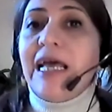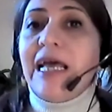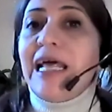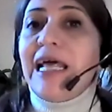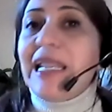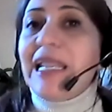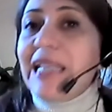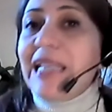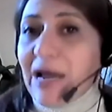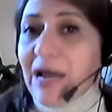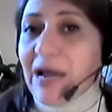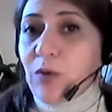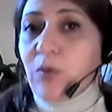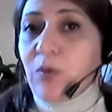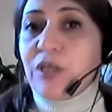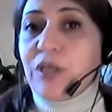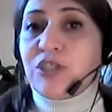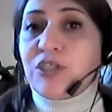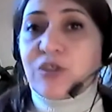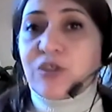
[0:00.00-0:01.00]

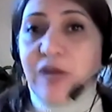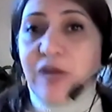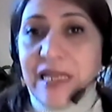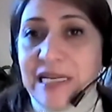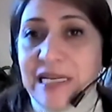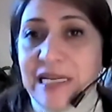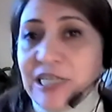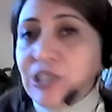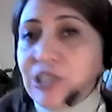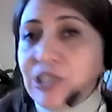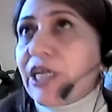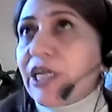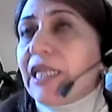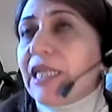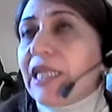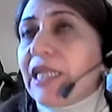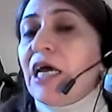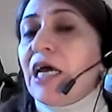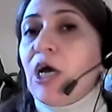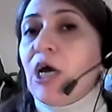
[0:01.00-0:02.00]
language,
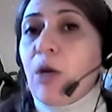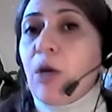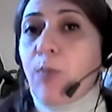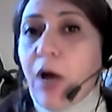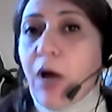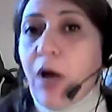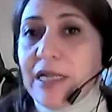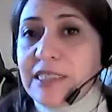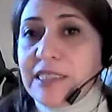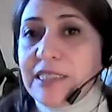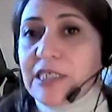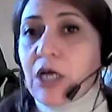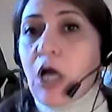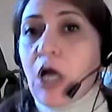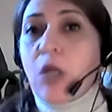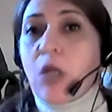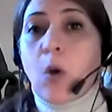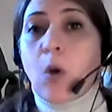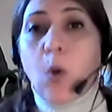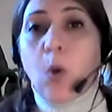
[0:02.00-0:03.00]
religion,
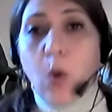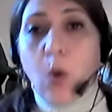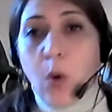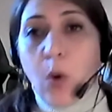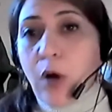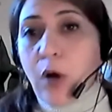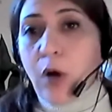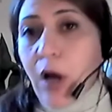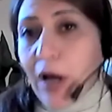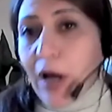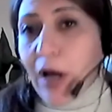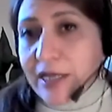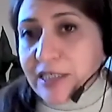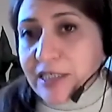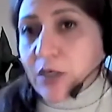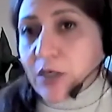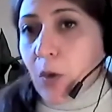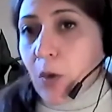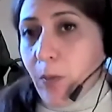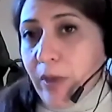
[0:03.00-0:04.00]
political, or
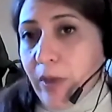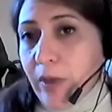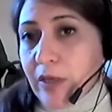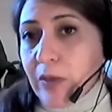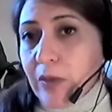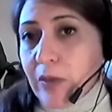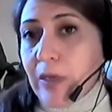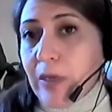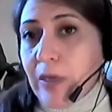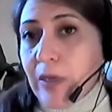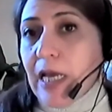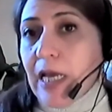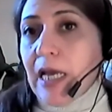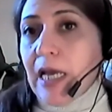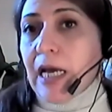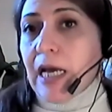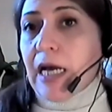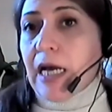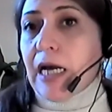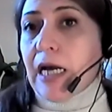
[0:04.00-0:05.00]
other opinion,
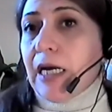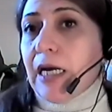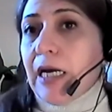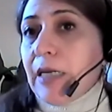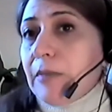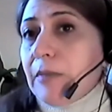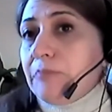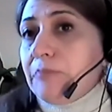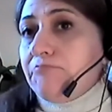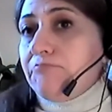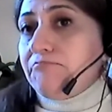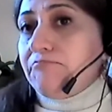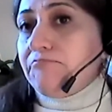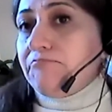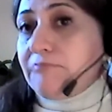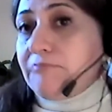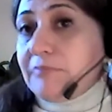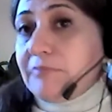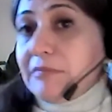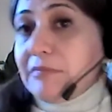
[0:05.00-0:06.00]

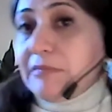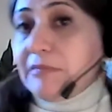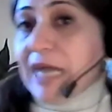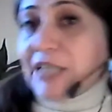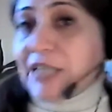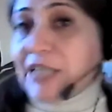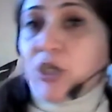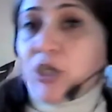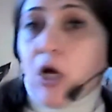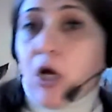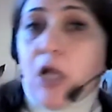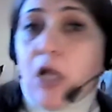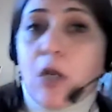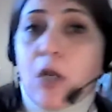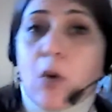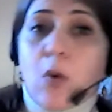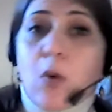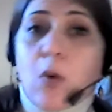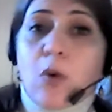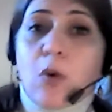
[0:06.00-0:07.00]
national
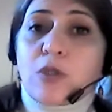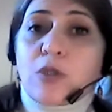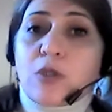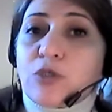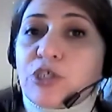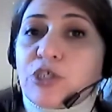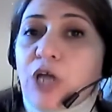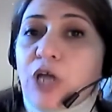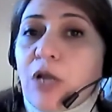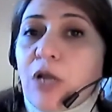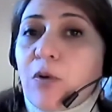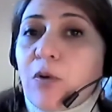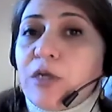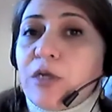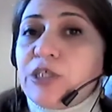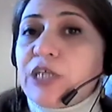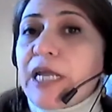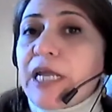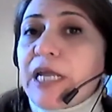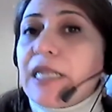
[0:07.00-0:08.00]
or social
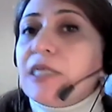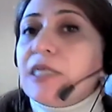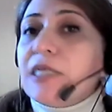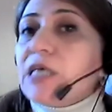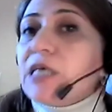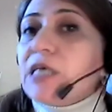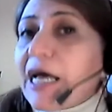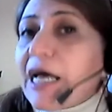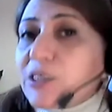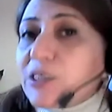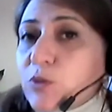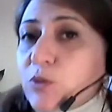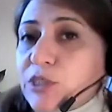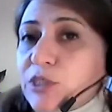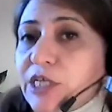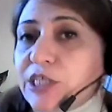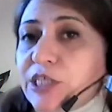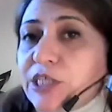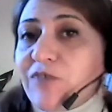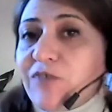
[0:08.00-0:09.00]
origin,
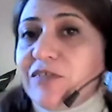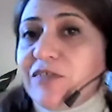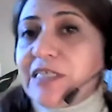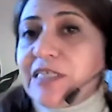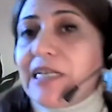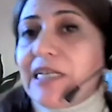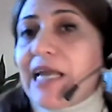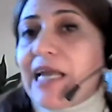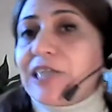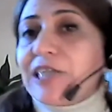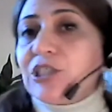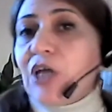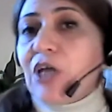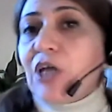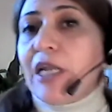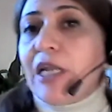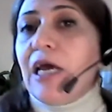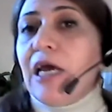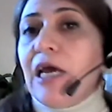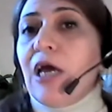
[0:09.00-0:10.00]
association with a
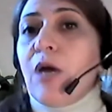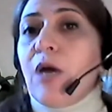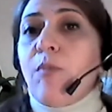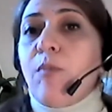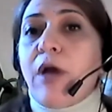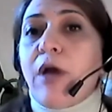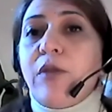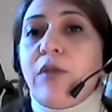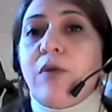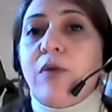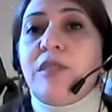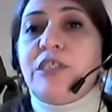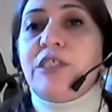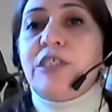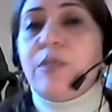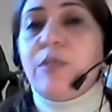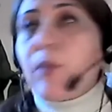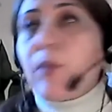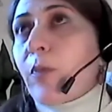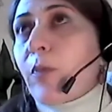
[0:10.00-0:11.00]
national minority,
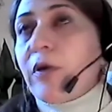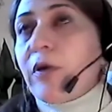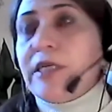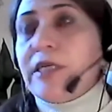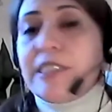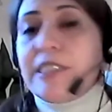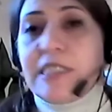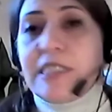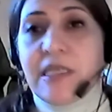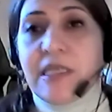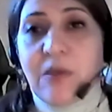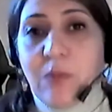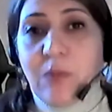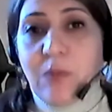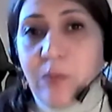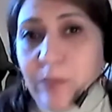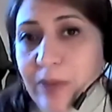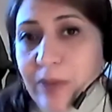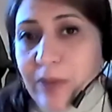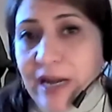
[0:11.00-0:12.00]
property,
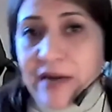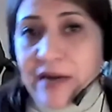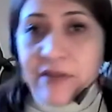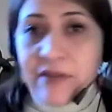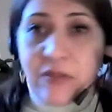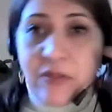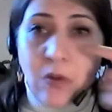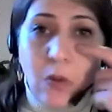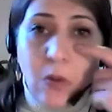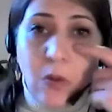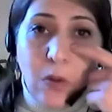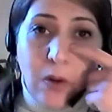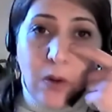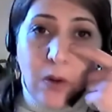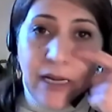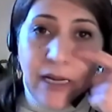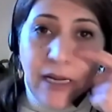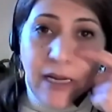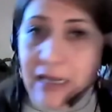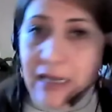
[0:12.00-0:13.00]
birth, or
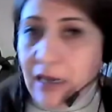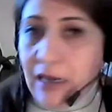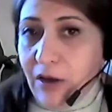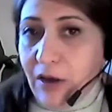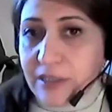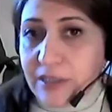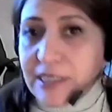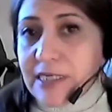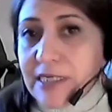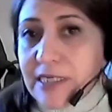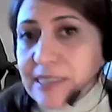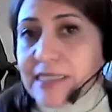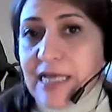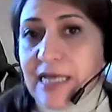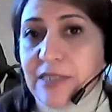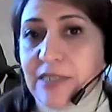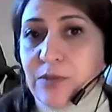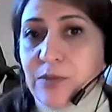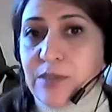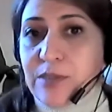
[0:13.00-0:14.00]
other
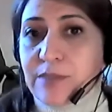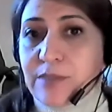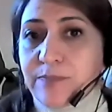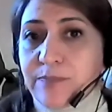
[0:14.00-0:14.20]
status.